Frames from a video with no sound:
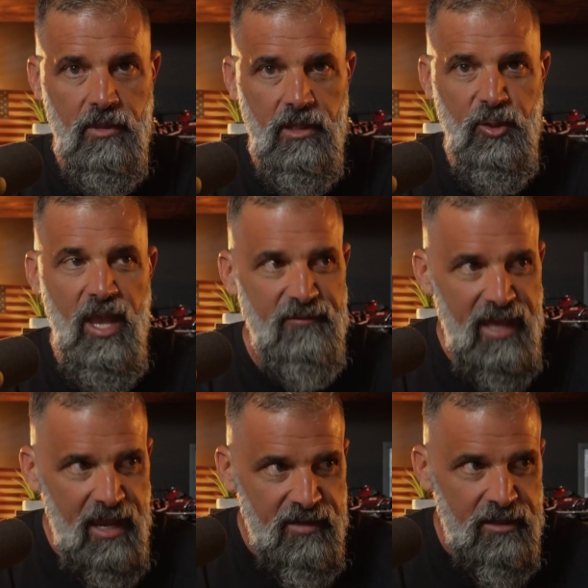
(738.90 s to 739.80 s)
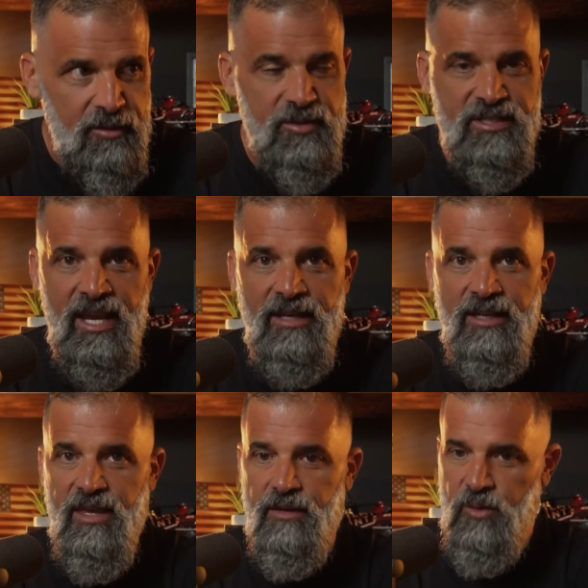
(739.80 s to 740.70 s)
And you have to have that
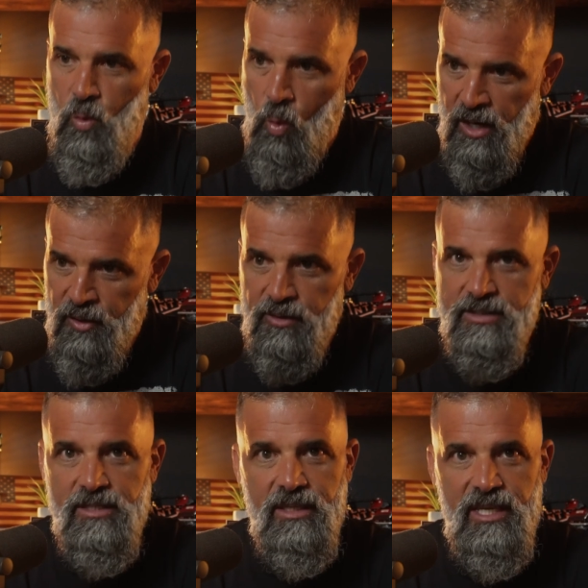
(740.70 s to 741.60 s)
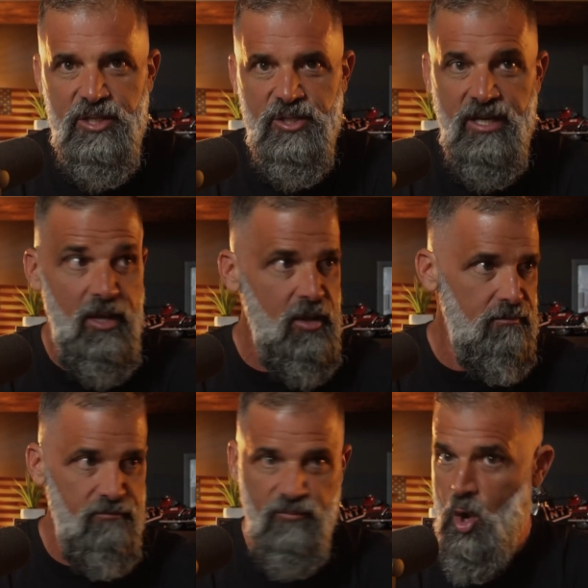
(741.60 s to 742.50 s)
understanding that if you wander into the kitchen and
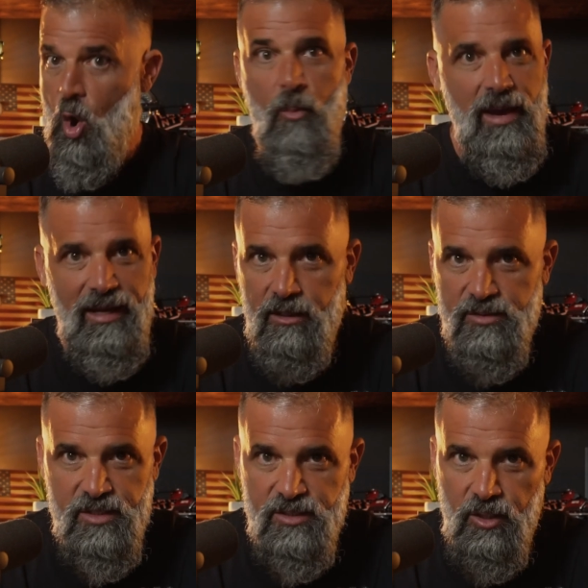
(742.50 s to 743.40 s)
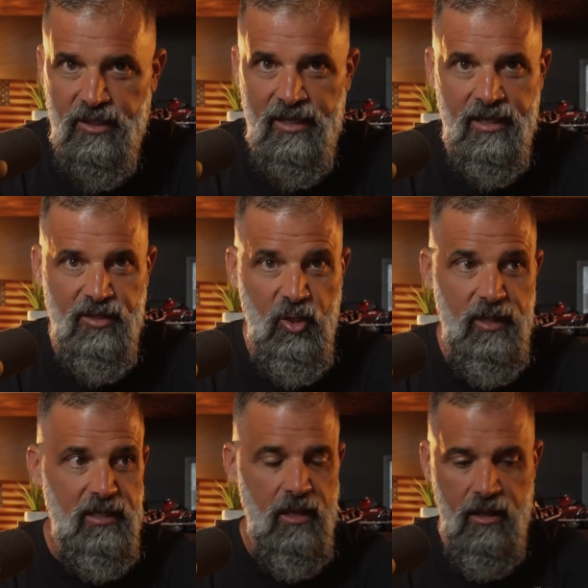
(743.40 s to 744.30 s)
nobody else is looking and you
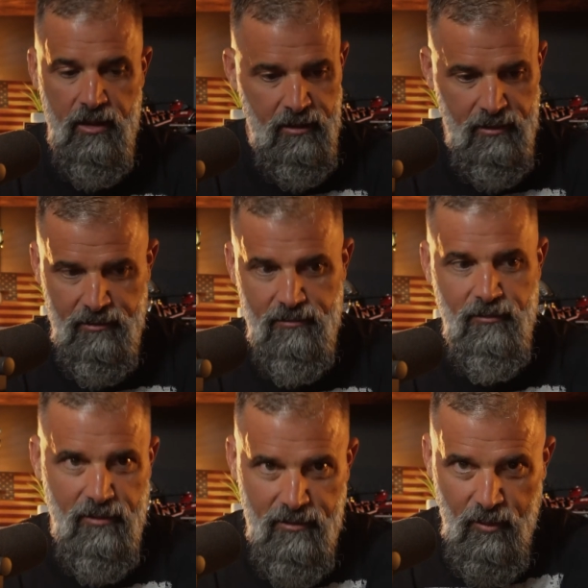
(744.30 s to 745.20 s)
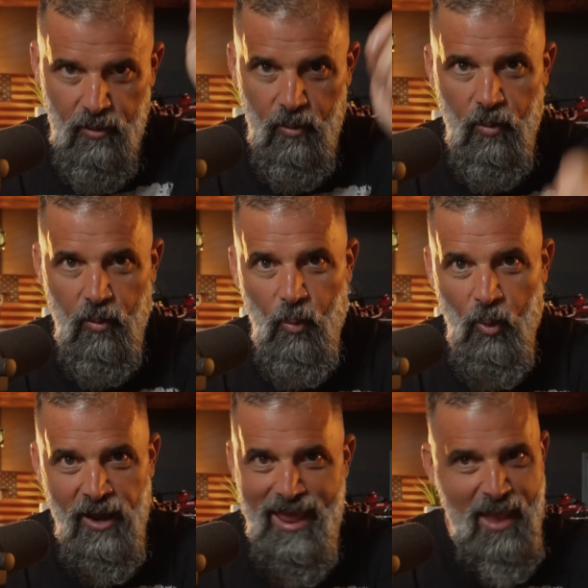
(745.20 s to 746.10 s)
eat
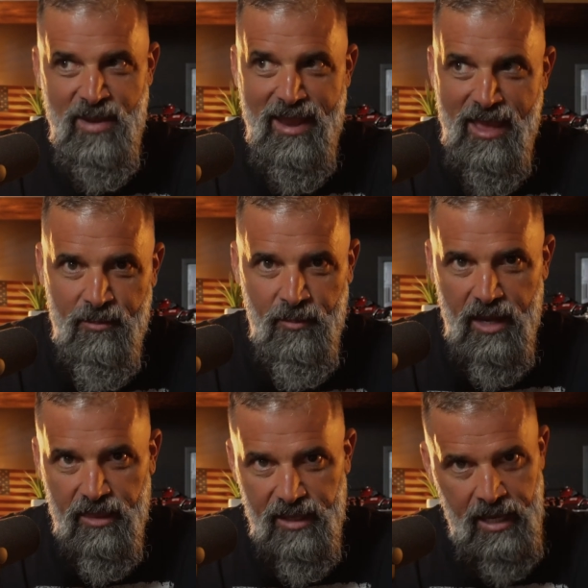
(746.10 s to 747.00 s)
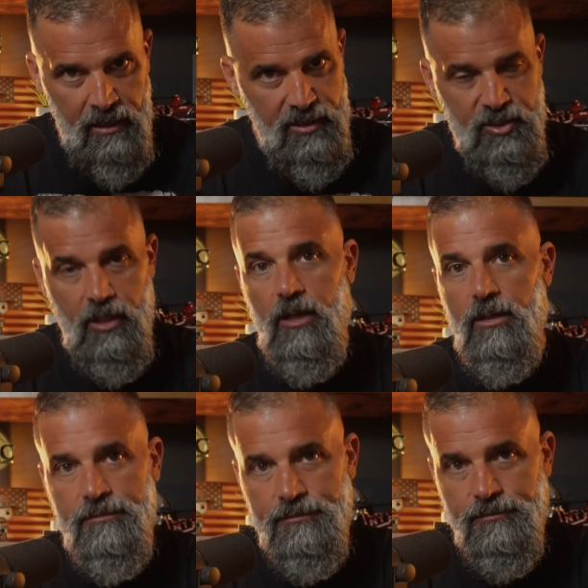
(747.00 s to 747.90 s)
one M&M out of the candy jar,